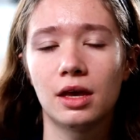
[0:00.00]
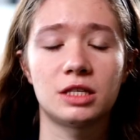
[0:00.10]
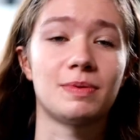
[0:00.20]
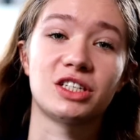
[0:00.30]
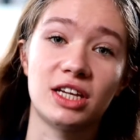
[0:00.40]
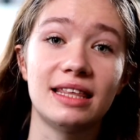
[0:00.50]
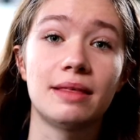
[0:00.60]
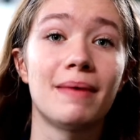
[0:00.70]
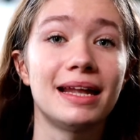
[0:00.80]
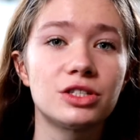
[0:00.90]
especially the
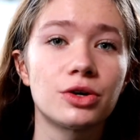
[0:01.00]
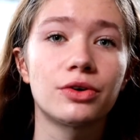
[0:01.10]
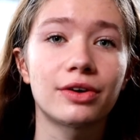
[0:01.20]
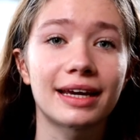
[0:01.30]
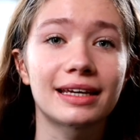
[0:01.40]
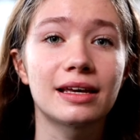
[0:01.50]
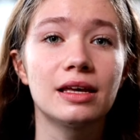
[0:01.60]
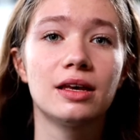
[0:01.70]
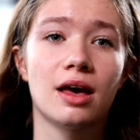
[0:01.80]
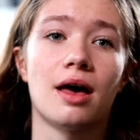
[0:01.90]
mentoring.
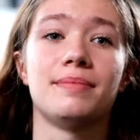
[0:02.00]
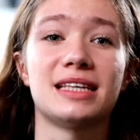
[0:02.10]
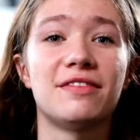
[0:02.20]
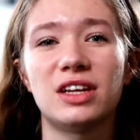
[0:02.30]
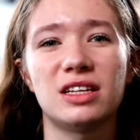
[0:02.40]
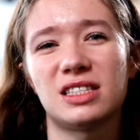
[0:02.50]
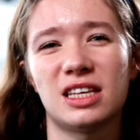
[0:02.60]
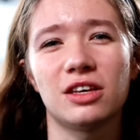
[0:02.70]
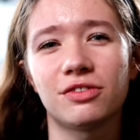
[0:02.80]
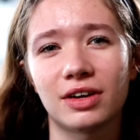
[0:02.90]
It's evidence
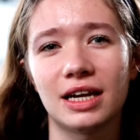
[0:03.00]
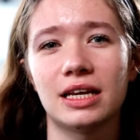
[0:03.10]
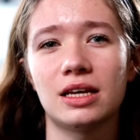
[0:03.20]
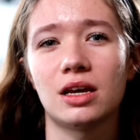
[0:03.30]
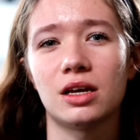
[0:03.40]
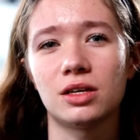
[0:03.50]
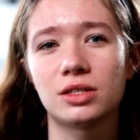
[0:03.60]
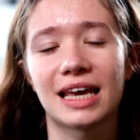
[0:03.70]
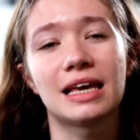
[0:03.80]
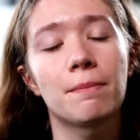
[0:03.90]
that you've really
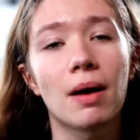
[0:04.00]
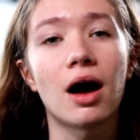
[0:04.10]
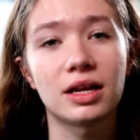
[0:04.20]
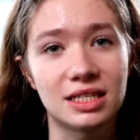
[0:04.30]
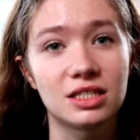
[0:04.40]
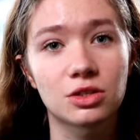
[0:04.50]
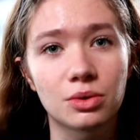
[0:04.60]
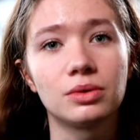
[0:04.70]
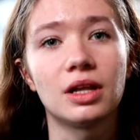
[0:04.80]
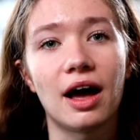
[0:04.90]
taken part in
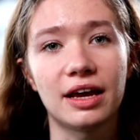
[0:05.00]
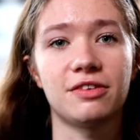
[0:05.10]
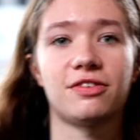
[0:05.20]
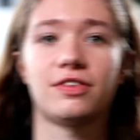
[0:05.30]
school life.